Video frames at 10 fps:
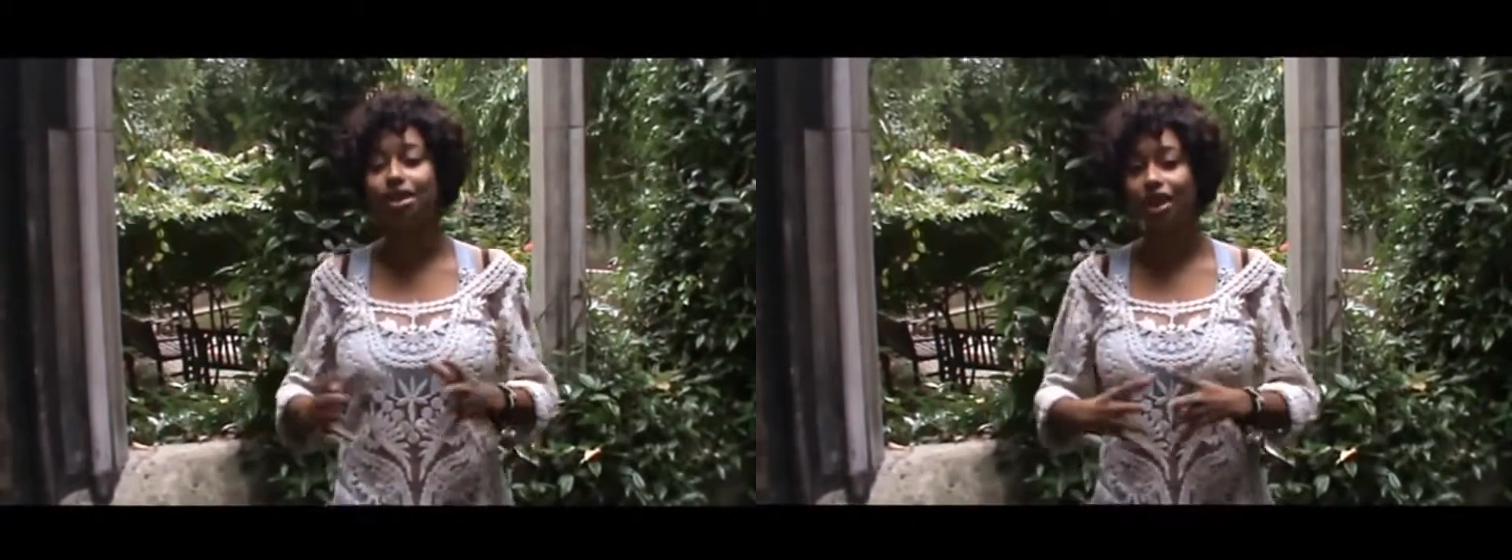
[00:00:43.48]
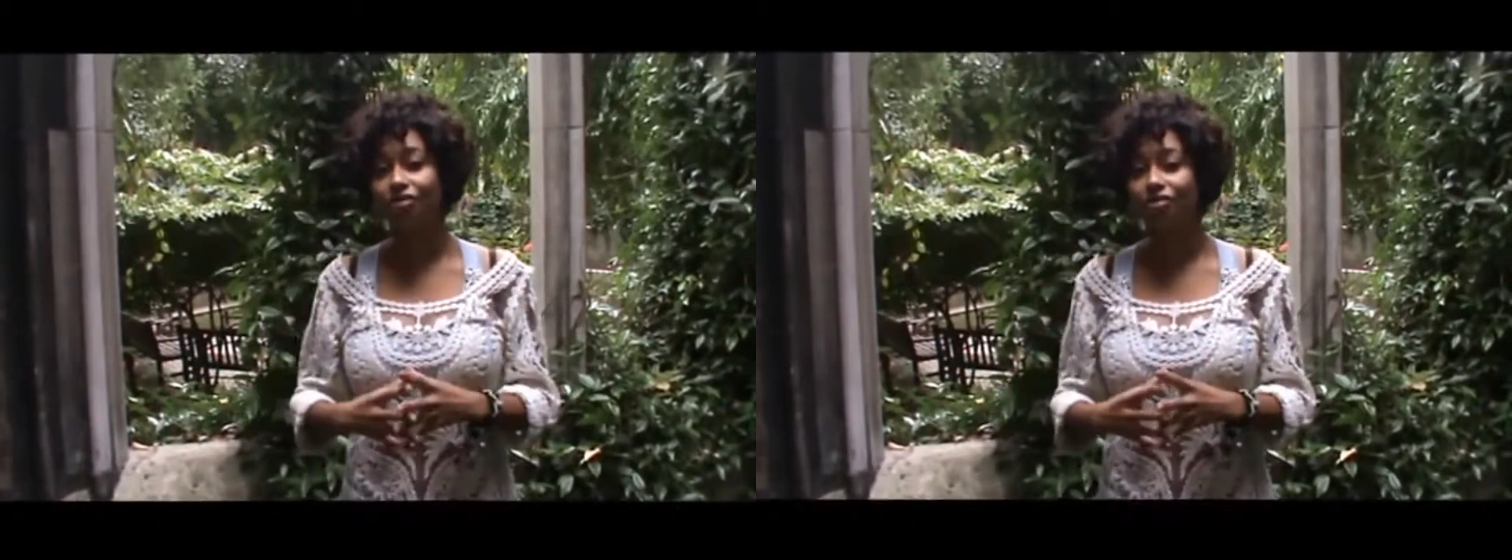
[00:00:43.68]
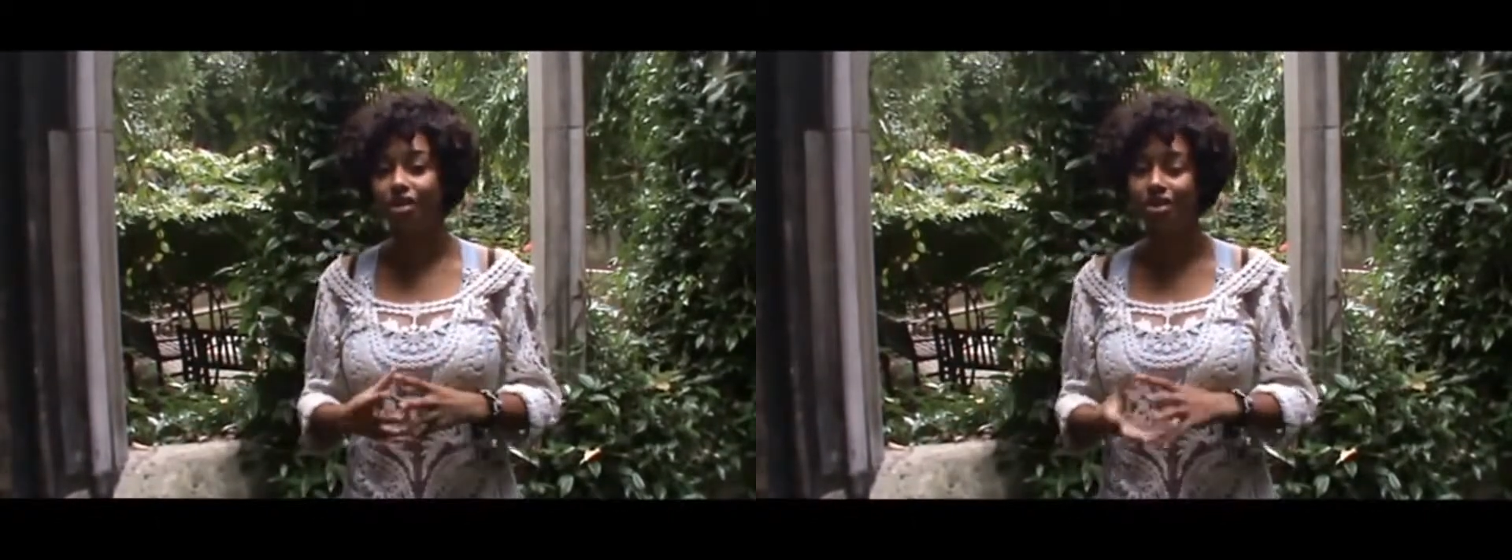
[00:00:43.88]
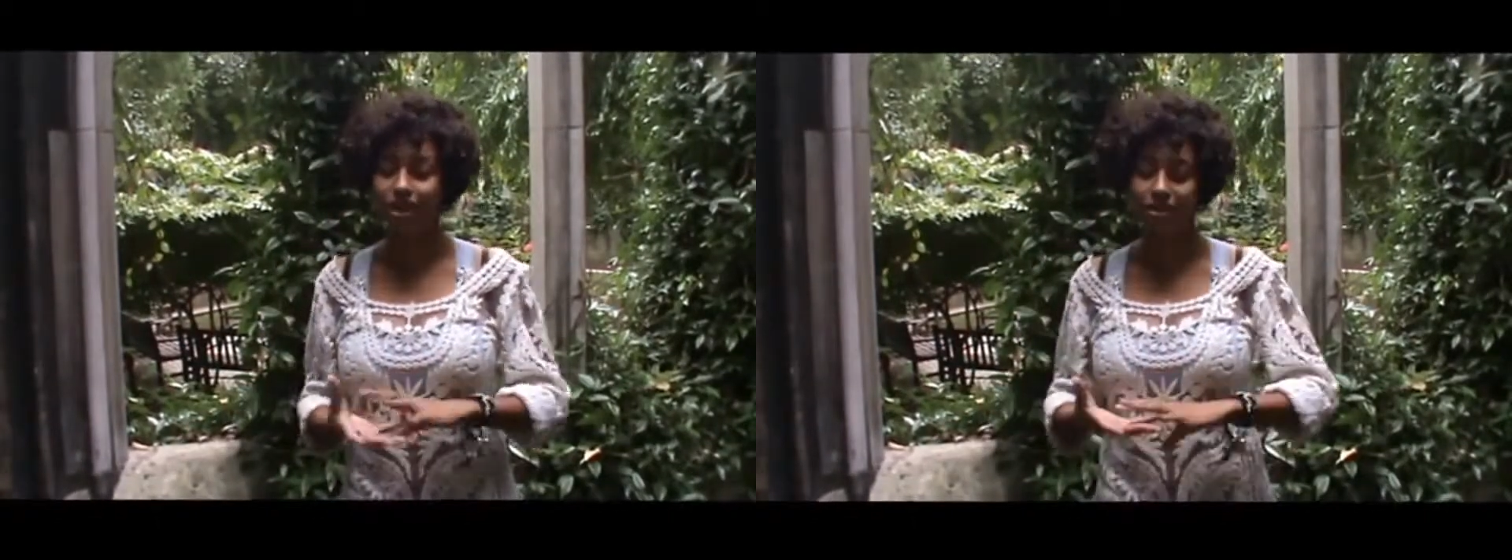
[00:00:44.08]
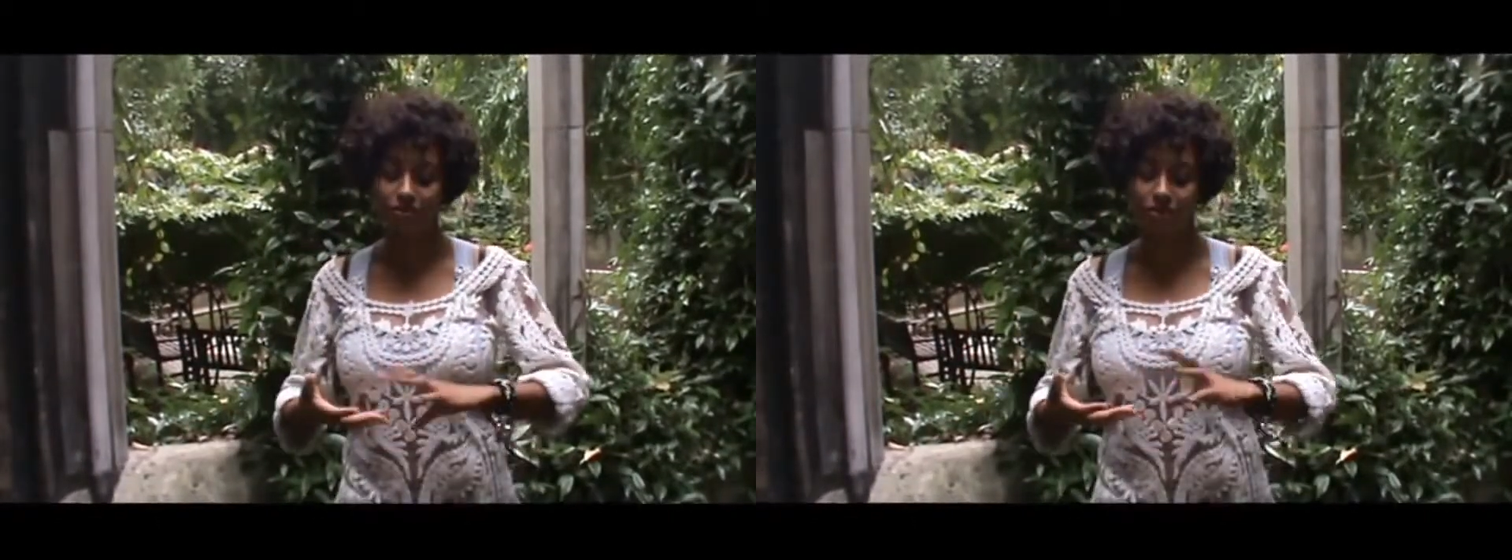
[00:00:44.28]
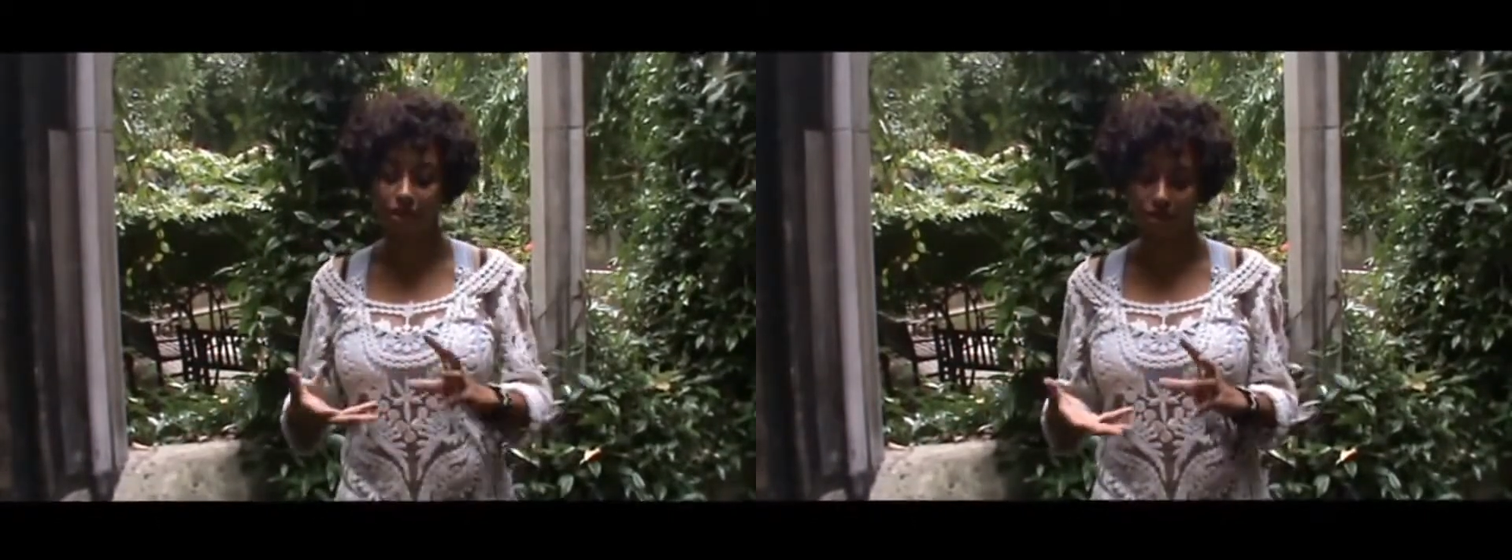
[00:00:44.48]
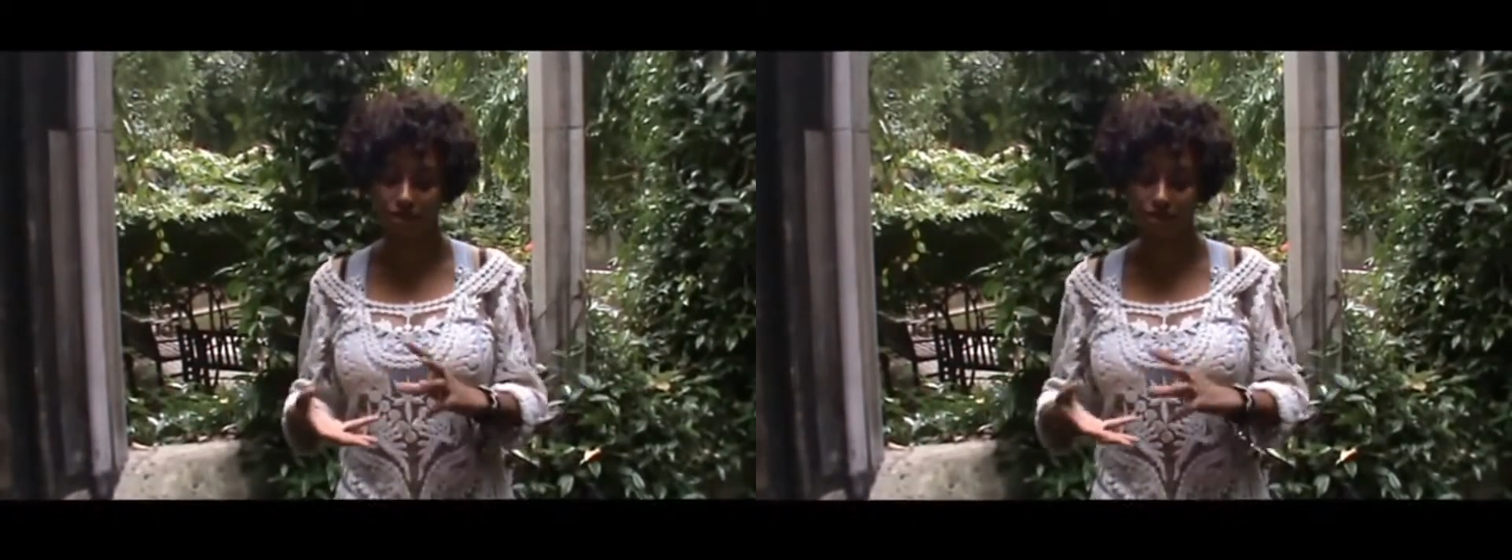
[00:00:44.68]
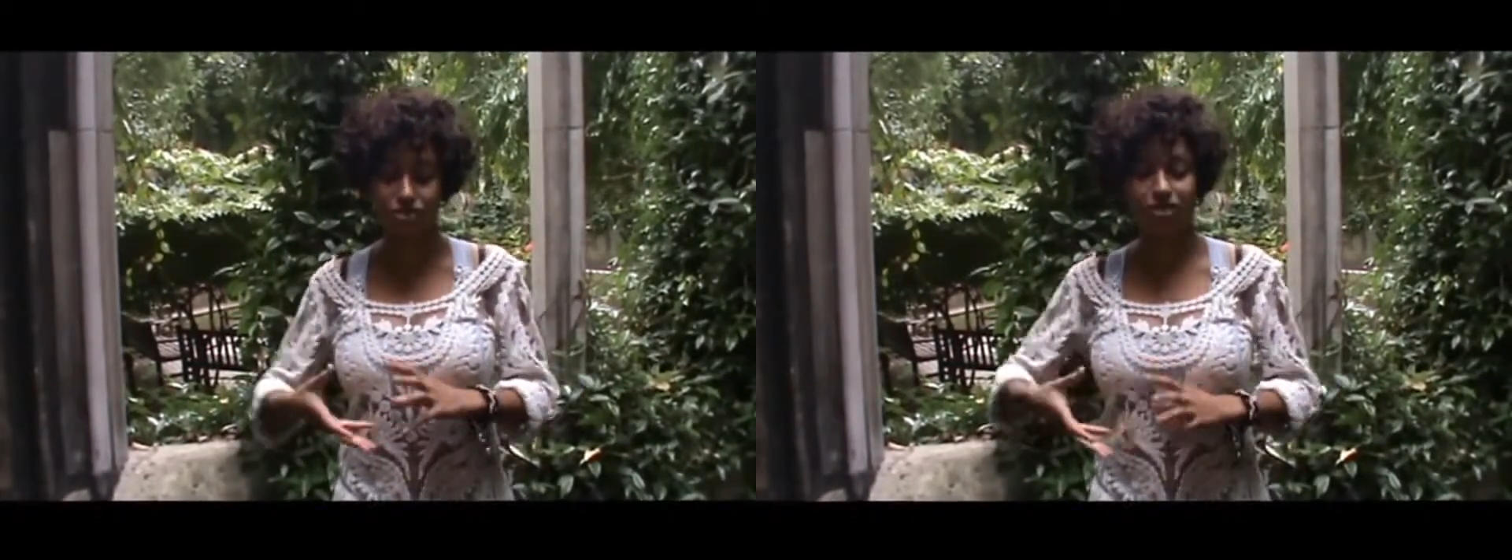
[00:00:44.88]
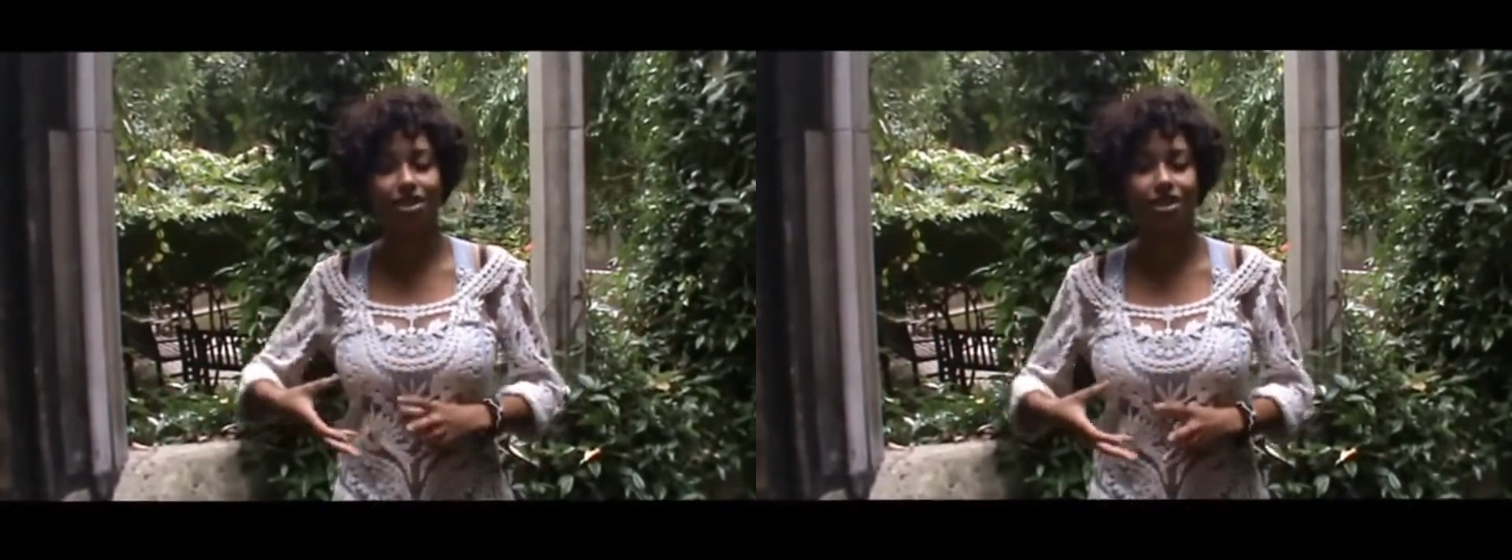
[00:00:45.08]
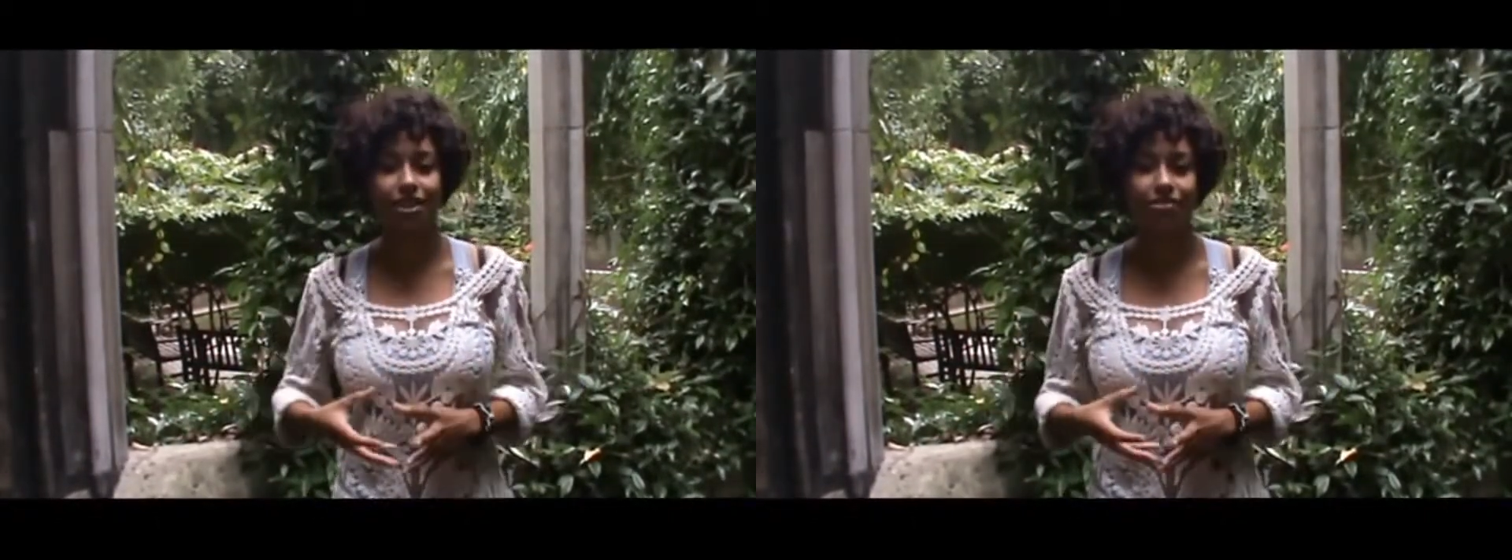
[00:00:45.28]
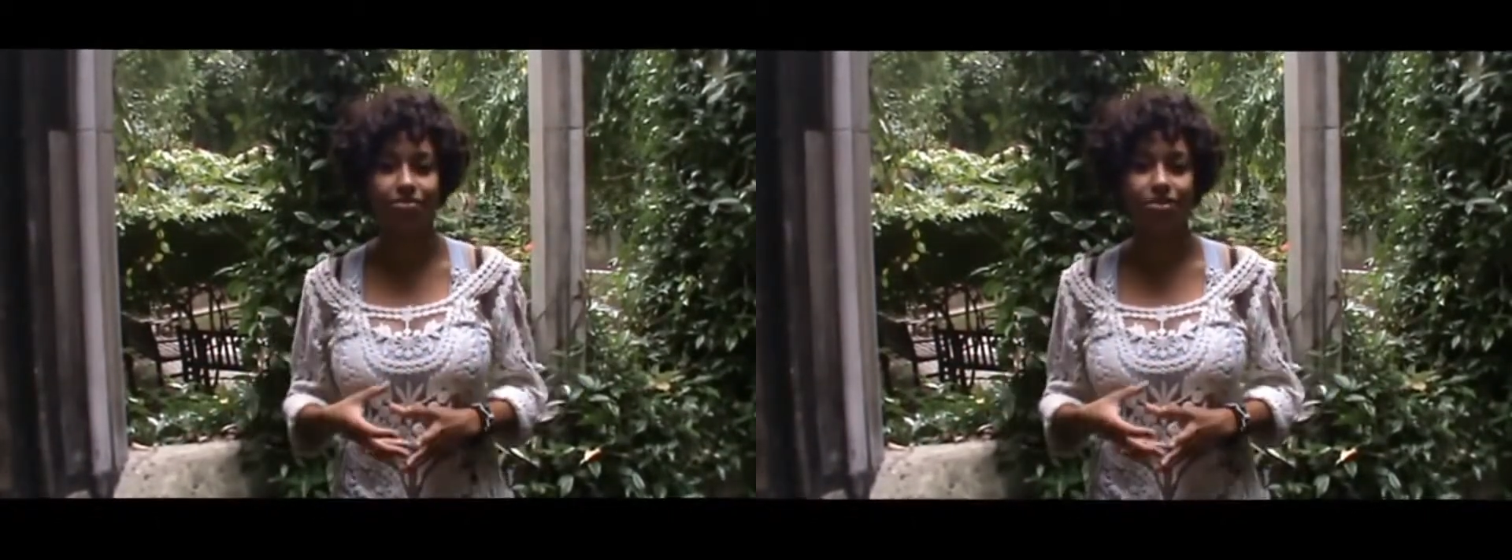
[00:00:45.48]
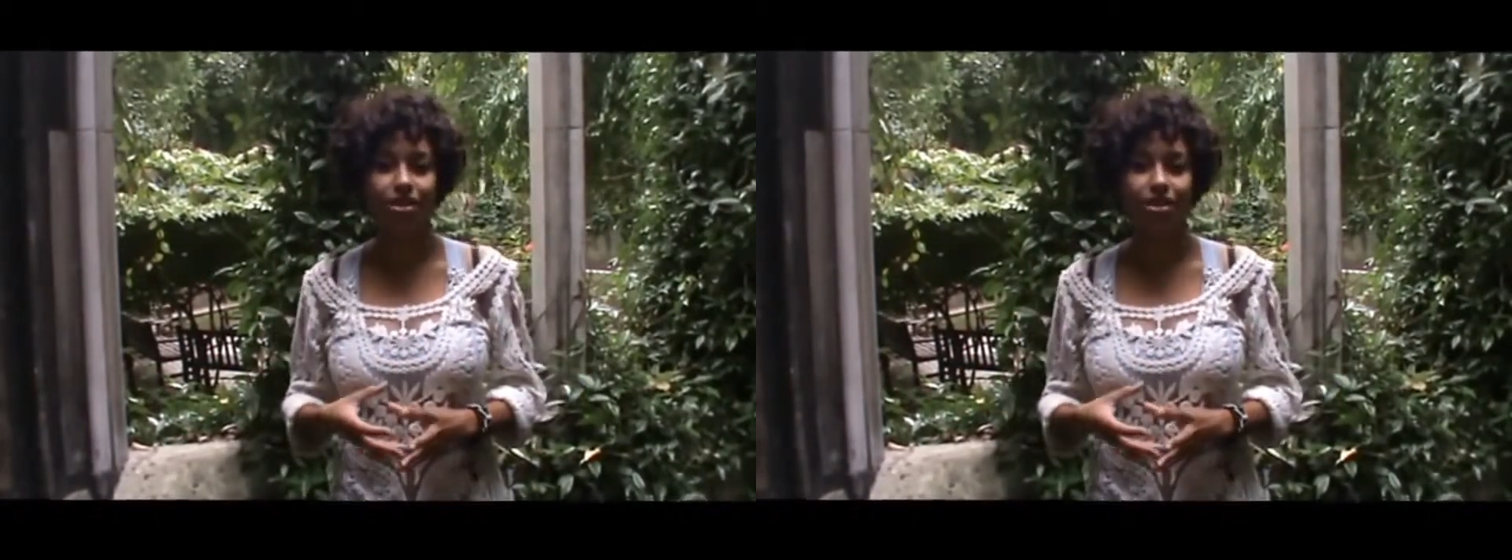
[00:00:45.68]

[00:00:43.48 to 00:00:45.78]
together and together we're a strong team,